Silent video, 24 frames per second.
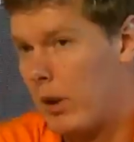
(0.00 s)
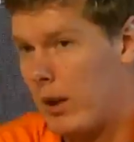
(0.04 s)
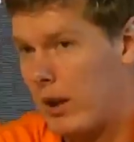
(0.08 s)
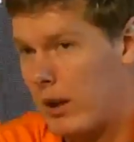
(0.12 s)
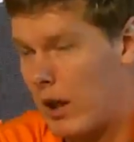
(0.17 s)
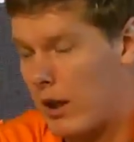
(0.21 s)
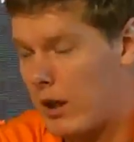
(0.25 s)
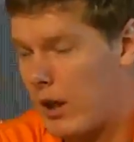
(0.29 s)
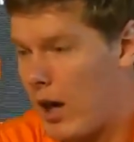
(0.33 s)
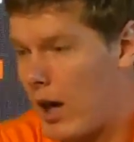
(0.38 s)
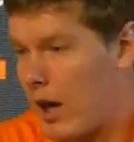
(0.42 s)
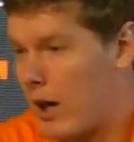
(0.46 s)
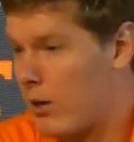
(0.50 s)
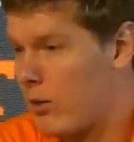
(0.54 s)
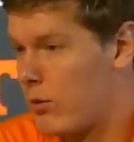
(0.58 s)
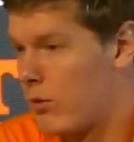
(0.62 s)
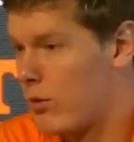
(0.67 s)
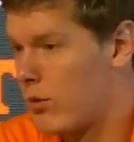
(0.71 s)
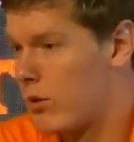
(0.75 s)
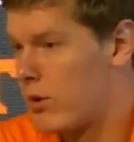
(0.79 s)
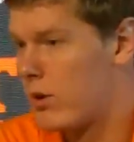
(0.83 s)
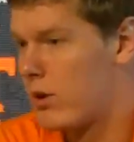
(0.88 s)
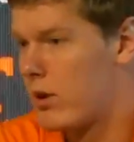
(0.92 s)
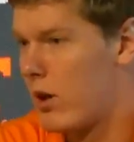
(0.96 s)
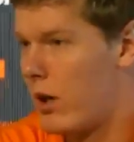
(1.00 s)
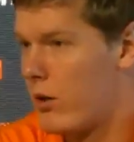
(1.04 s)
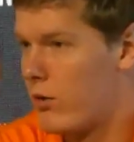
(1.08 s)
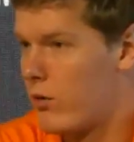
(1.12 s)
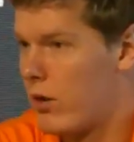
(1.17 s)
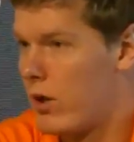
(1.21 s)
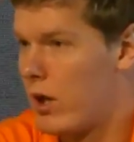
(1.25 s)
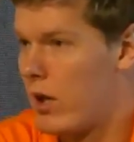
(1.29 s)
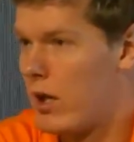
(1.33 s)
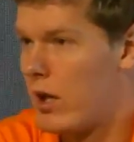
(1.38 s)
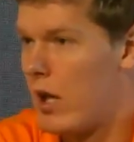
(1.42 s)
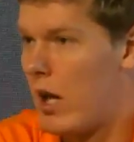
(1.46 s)
playing a guy who's
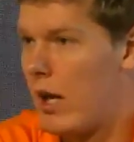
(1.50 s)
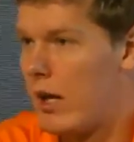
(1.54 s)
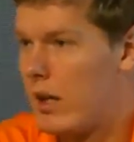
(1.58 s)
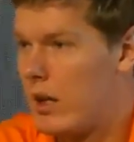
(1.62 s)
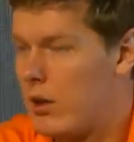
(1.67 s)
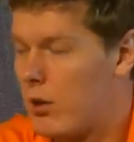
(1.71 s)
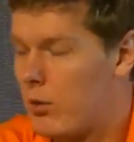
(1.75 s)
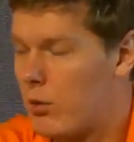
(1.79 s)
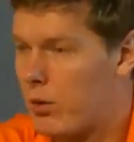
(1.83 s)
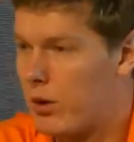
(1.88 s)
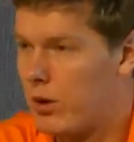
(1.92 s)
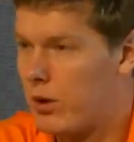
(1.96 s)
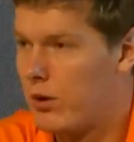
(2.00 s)
109 in the